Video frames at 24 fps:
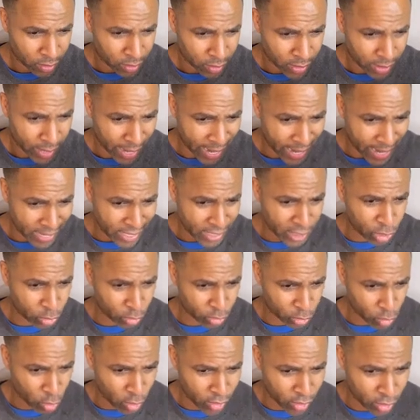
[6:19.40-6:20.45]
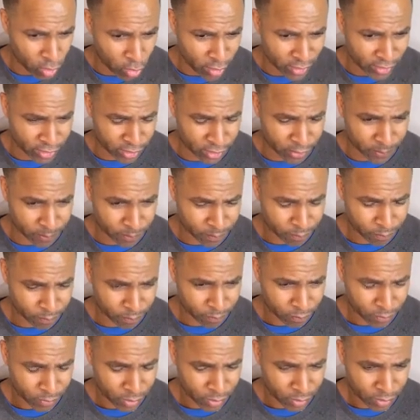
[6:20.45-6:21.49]
angels are anointed
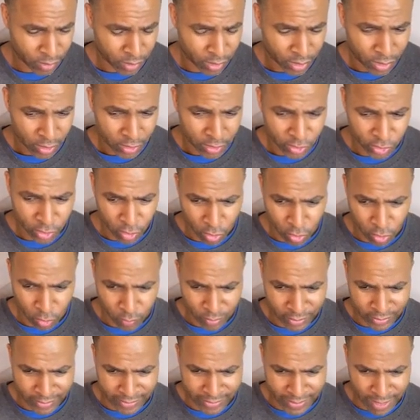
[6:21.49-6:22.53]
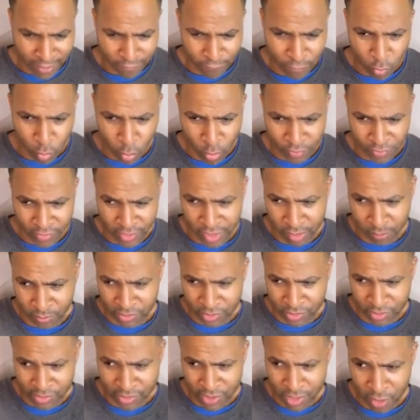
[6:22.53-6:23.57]
so the devil within
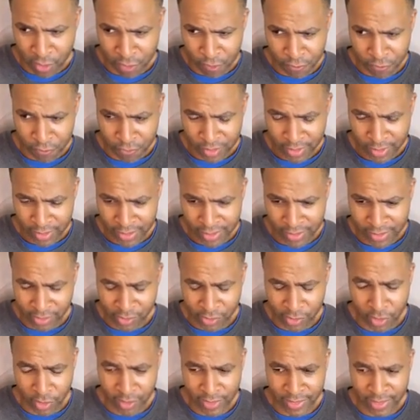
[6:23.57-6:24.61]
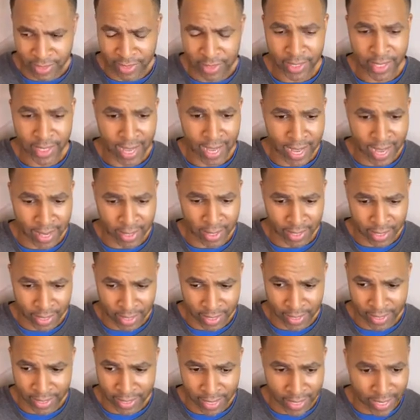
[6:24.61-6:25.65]
himself, he took it
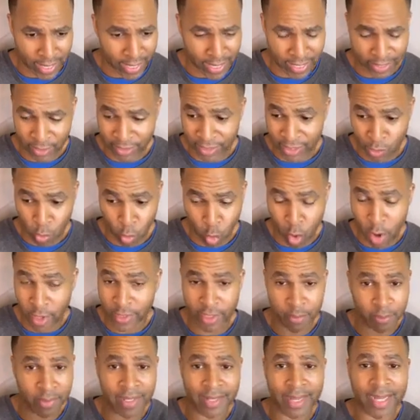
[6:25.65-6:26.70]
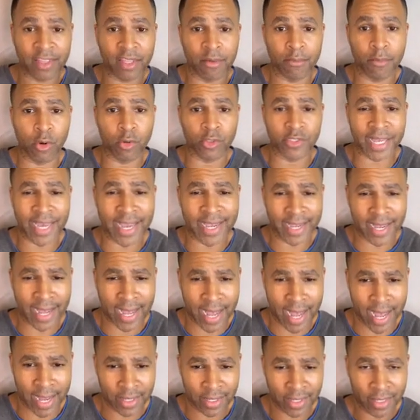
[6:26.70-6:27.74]
and he wanted to be like the Most High
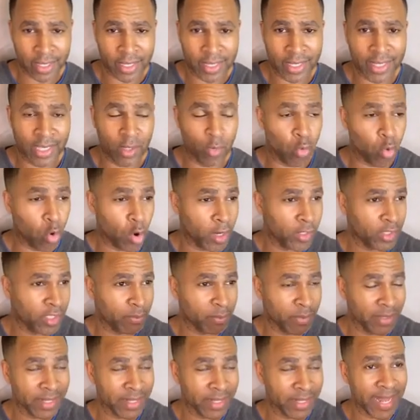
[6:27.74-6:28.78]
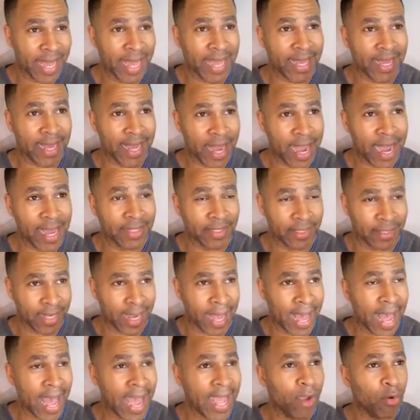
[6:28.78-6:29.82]
God. He wanted to be like God. He said,
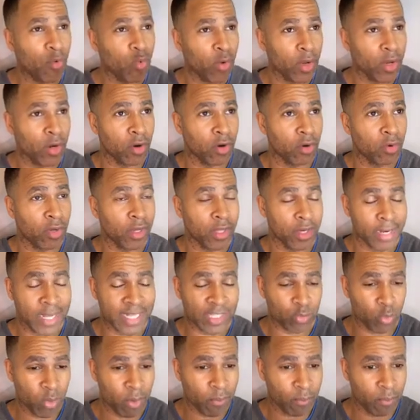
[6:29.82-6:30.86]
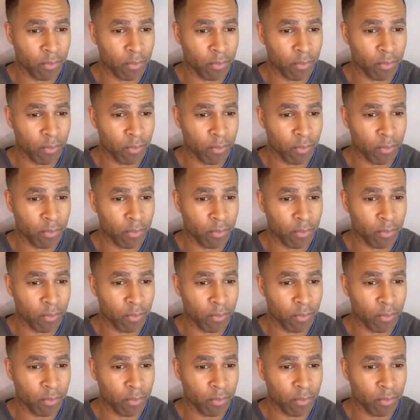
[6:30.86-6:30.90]
I will. And that's where